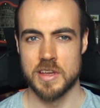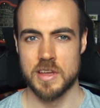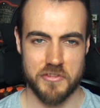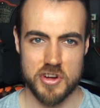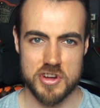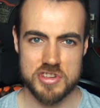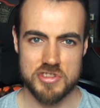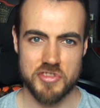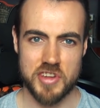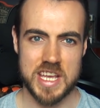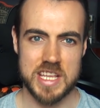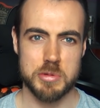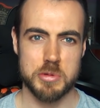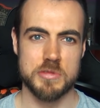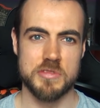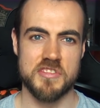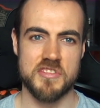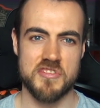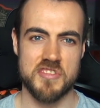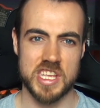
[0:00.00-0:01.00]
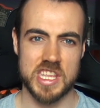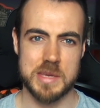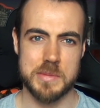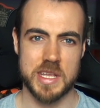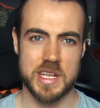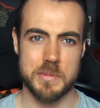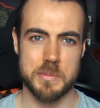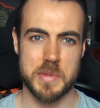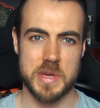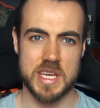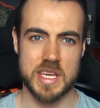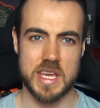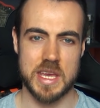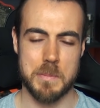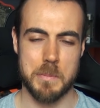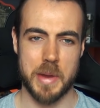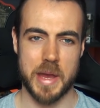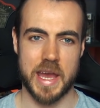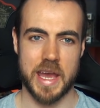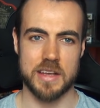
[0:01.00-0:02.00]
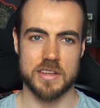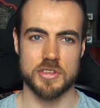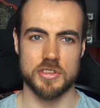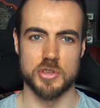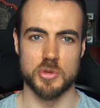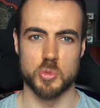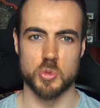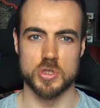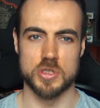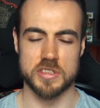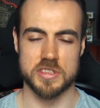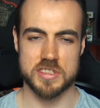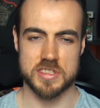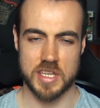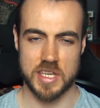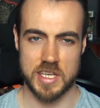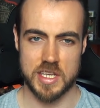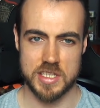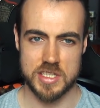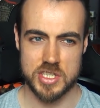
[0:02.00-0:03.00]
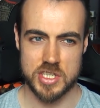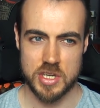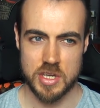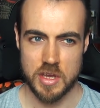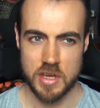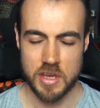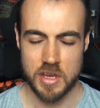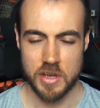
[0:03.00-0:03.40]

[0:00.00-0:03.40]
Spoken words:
The first raid where we really made a big impact on the world stage